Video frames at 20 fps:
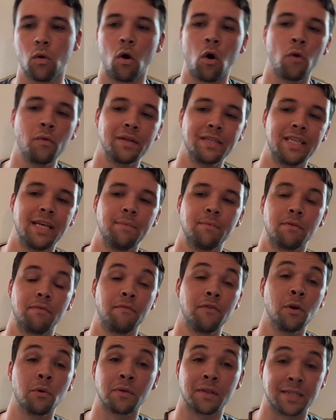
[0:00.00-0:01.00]
Only team with
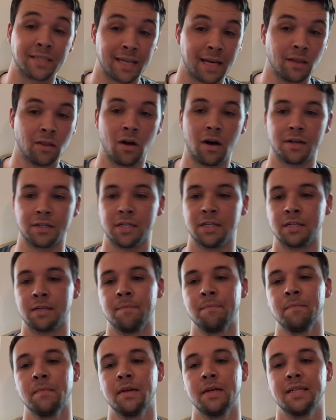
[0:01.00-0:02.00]
fewer than 10 losses.
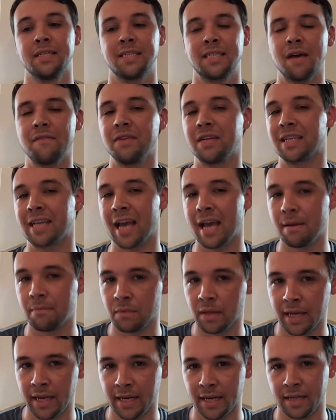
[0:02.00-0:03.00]

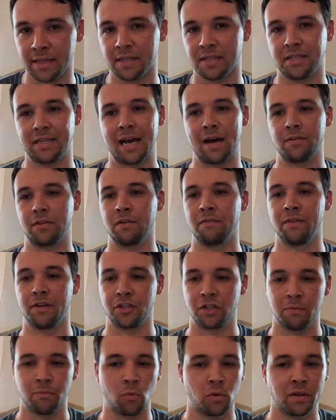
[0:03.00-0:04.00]
7-game lead in the South
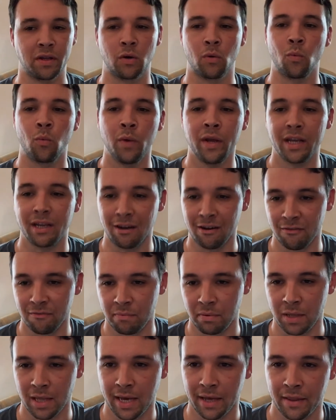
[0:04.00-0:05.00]
Division, more than a week
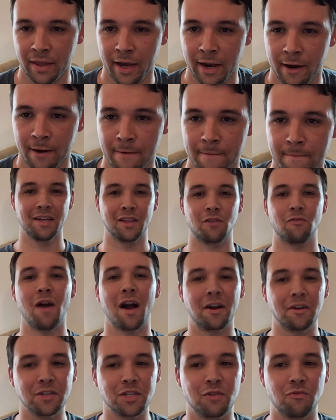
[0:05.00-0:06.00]
of play there. The
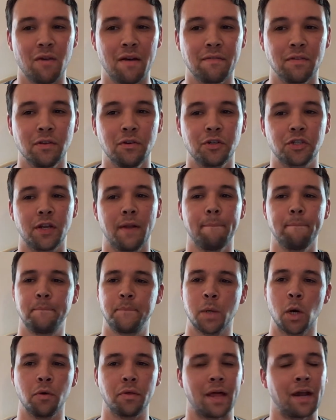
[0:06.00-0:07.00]
Rockers and Revolution
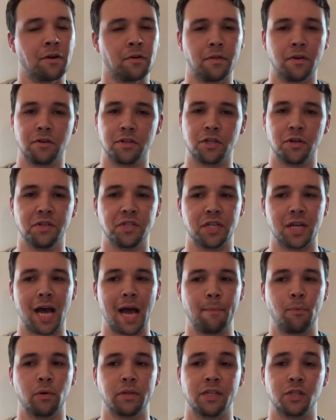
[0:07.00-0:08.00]
both entered their series in
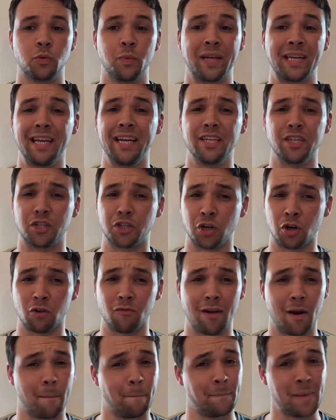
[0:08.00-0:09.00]
High Point this week, needing to
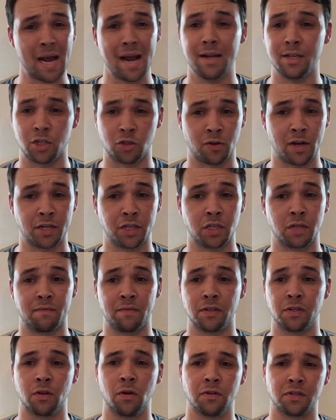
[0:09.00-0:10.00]
turn around bad stretches of
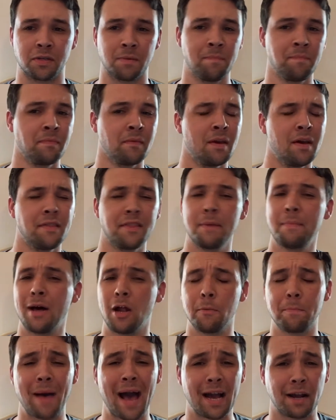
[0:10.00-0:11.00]
results. They
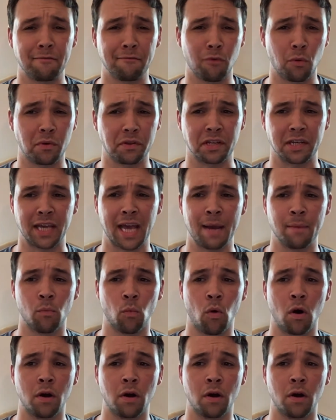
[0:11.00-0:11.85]
battled back and forth in Game